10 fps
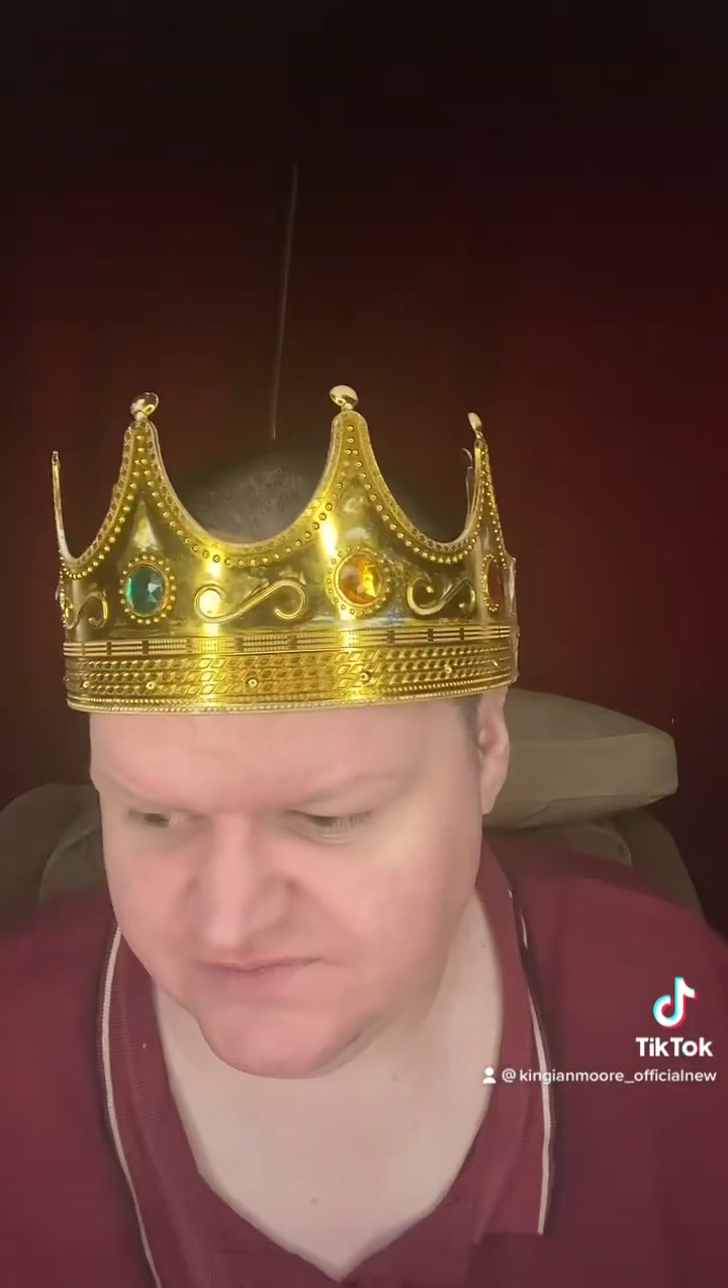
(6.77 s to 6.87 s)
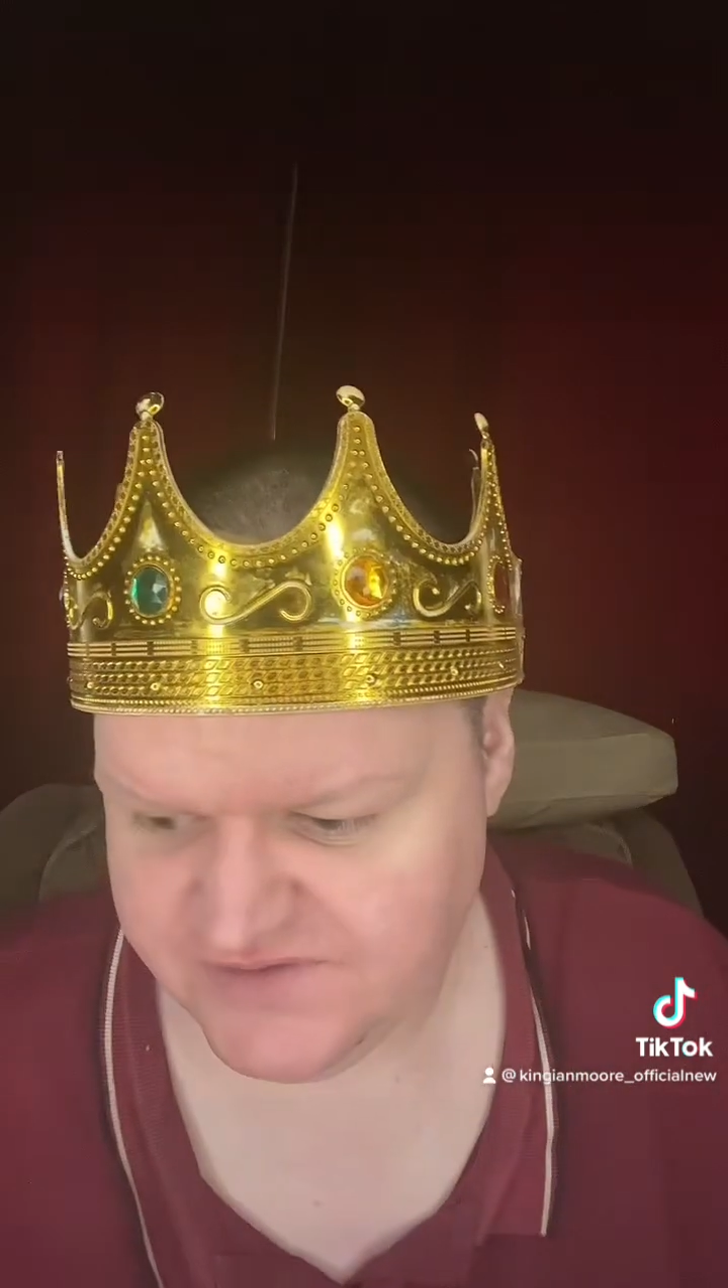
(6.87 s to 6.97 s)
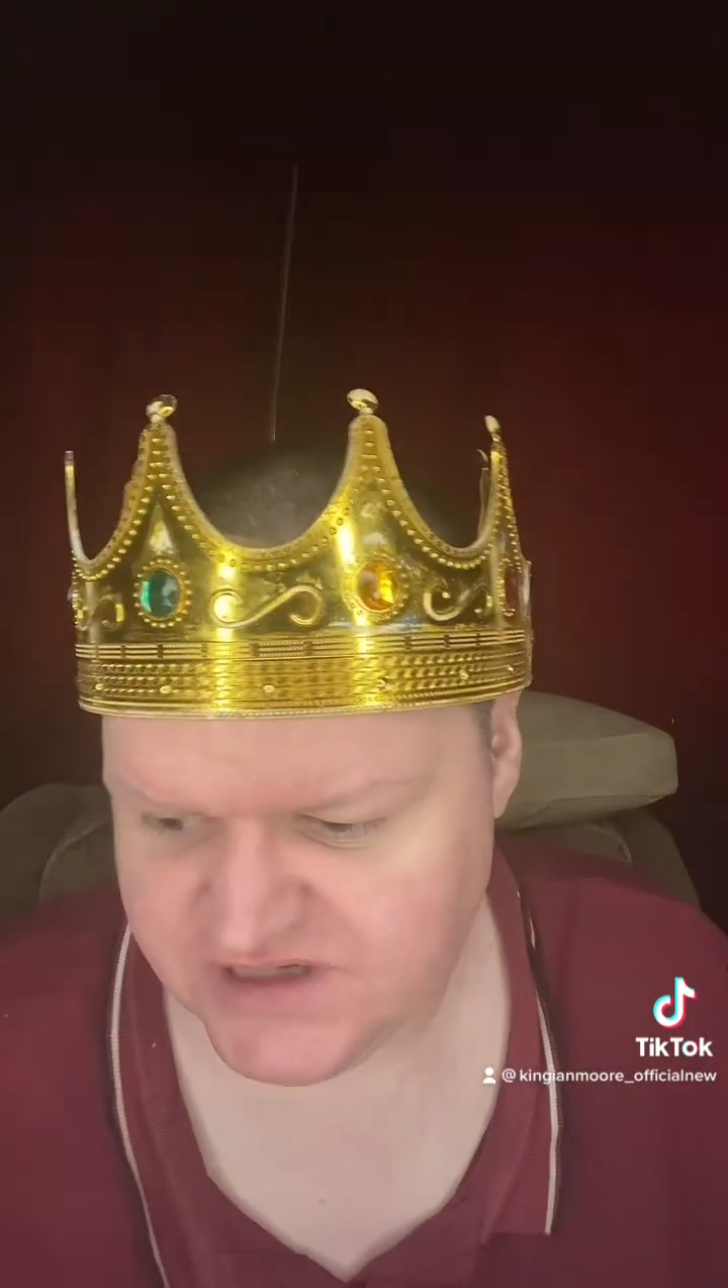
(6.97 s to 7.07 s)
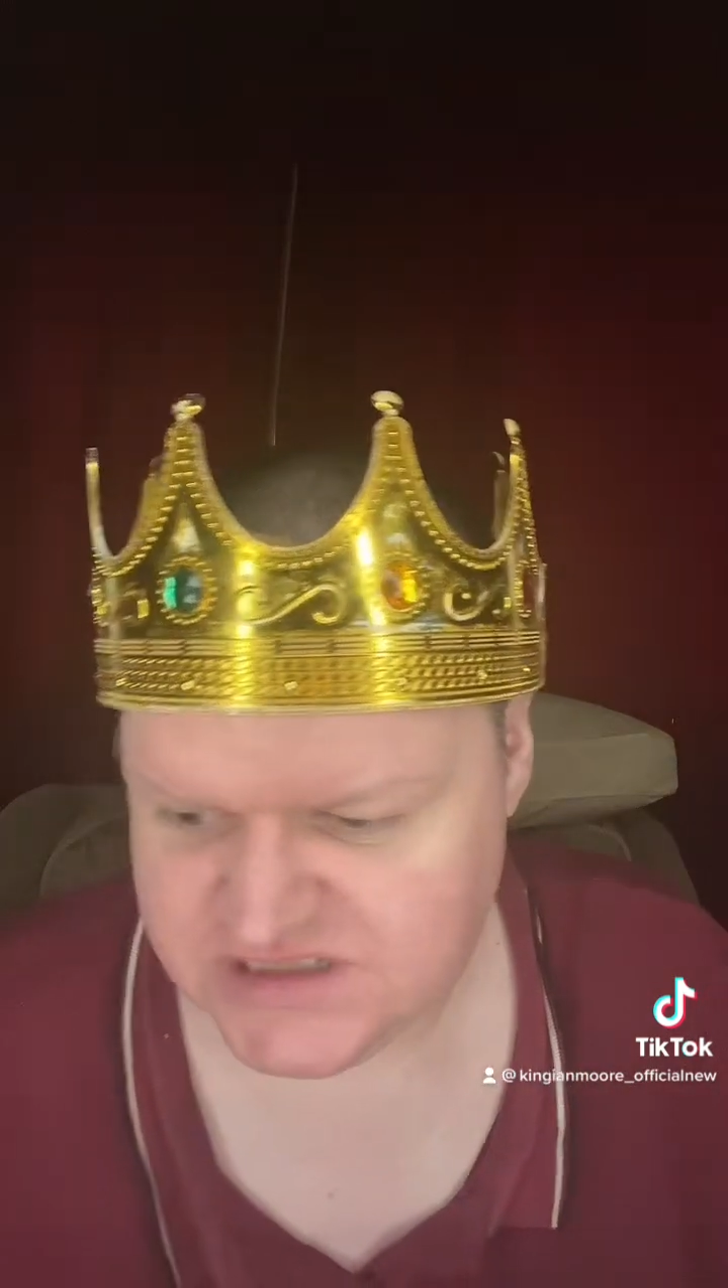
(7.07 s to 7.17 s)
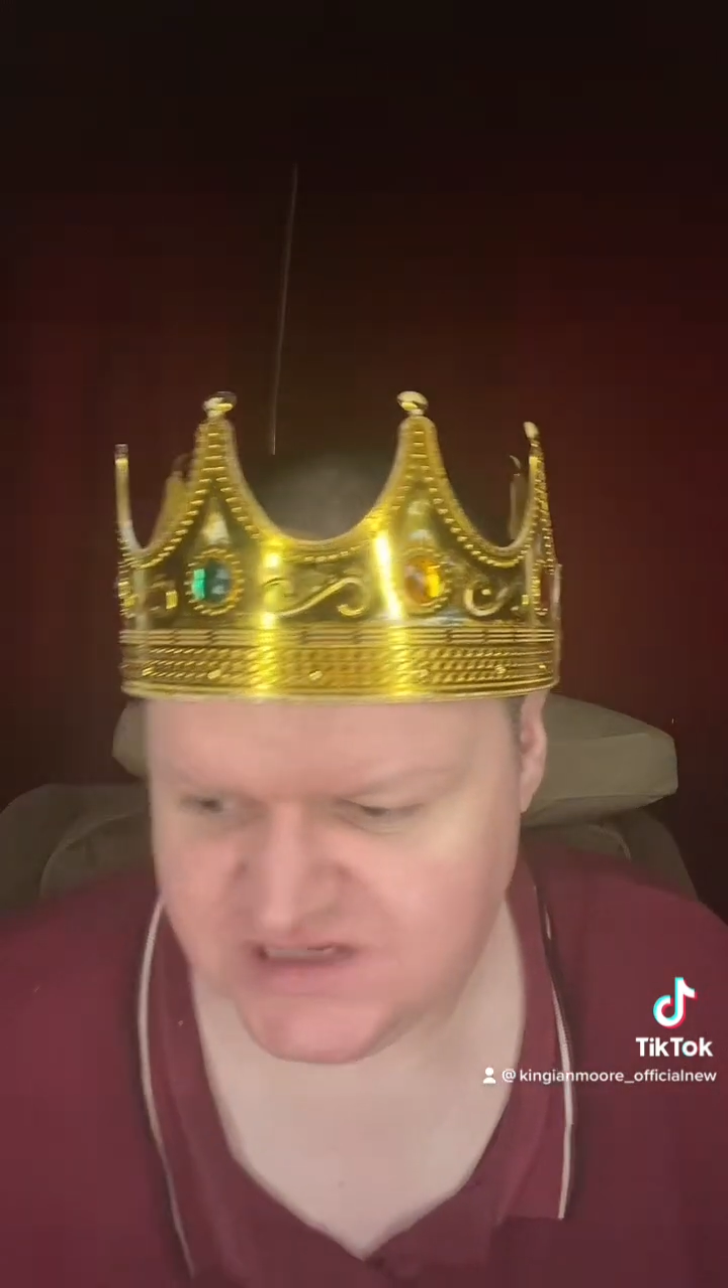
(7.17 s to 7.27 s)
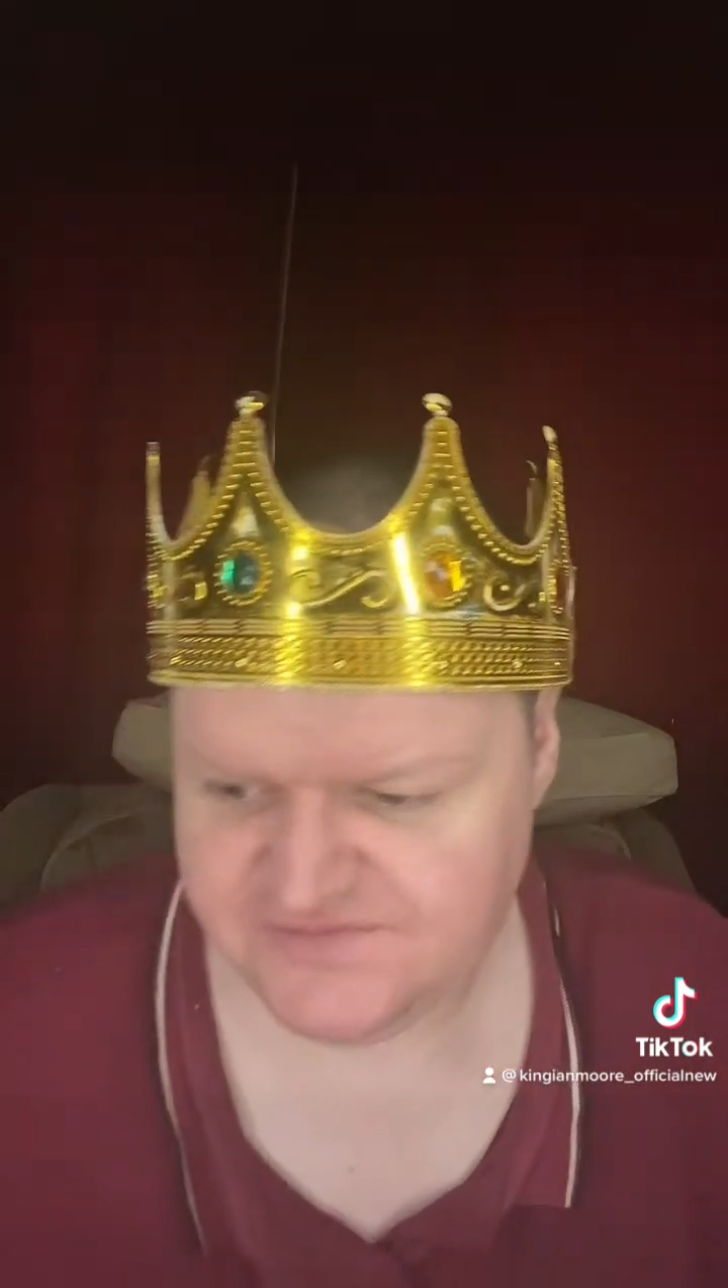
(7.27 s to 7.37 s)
firstly